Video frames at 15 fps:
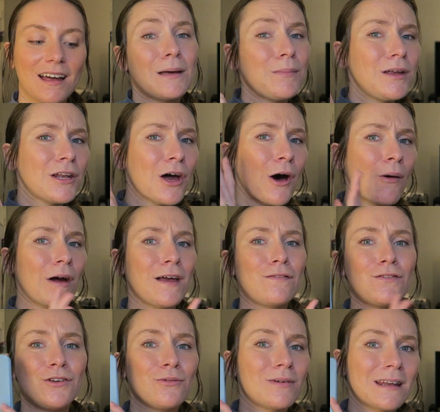Let me know
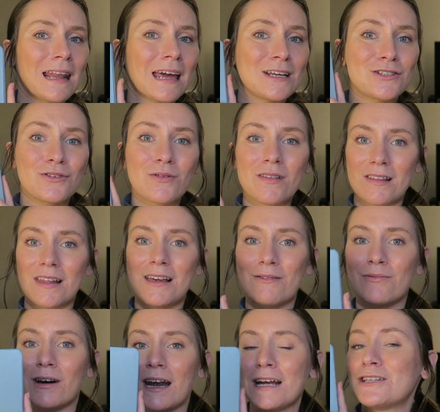if you would like to see
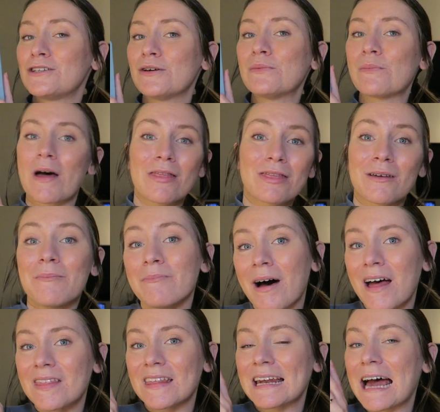what I do month to
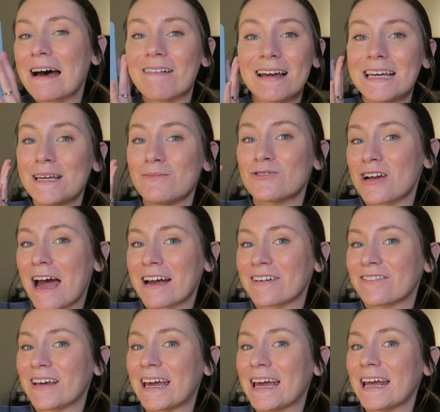month and how I keep track
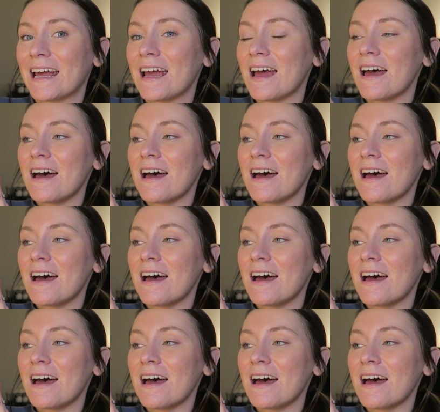of it.